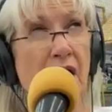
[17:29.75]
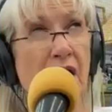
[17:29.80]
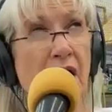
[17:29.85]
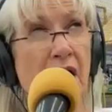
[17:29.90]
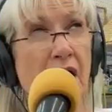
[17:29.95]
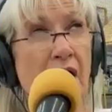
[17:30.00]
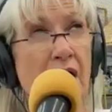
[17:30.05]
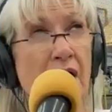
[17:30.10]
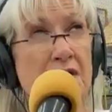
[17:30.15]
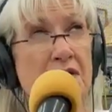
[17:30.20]

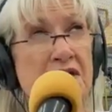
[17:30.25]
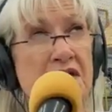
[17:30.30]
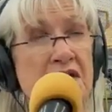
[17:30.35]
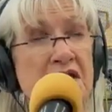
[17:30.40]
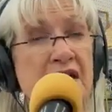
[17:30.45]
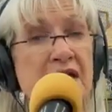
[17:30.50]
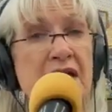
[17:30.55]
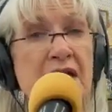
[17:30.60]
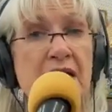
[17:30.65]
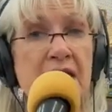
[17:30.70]

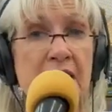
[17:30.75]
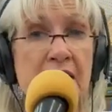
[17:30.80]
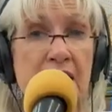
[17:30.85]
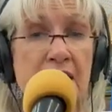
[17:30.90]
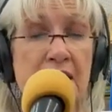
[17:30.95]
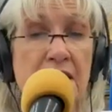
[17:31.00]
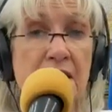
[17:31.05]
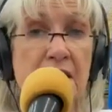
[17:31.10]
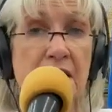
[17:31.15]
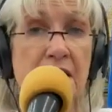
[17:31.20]

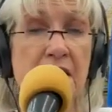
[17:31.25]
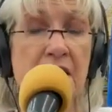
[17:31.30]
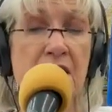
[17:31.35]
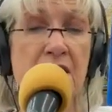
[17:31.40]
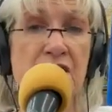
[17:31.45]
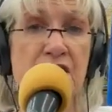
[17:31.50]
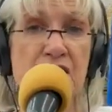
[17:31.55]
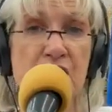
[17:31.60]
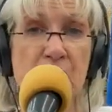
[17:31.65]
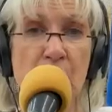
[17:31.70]
10
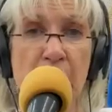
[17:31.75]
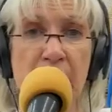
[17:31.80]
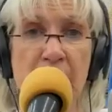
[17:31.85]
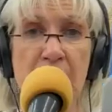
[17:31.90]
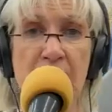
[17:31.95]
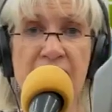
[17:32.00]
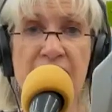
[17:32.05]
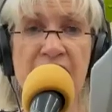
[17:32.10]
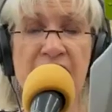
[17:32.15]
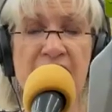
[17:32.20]

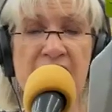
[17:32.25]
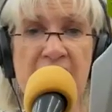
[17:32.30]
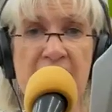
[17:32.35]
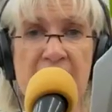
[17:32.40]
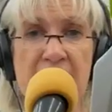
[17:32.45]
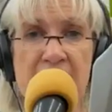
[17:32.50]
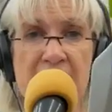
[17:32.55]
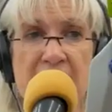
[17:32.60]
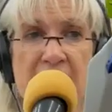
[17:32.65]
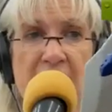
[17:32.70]
square
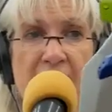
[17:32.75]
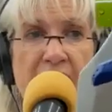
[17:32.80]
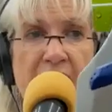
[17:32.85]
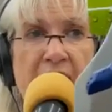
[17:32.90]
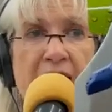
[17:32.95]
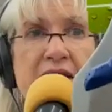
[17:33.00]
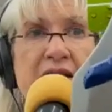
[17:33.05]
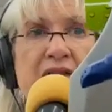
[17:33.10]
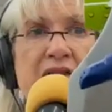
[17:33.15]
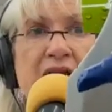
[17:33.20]
feet
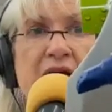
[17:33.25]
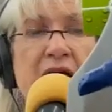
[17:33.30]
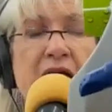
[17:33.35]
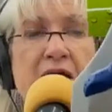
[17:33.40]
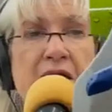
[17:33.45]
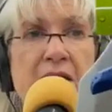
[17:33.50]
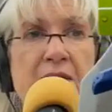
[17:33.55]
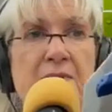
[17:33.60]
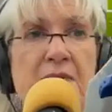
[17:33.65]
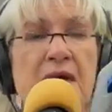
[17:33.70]
at a
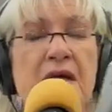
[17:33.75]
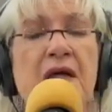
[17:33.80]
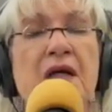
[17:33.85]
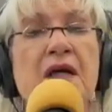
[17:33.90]
time.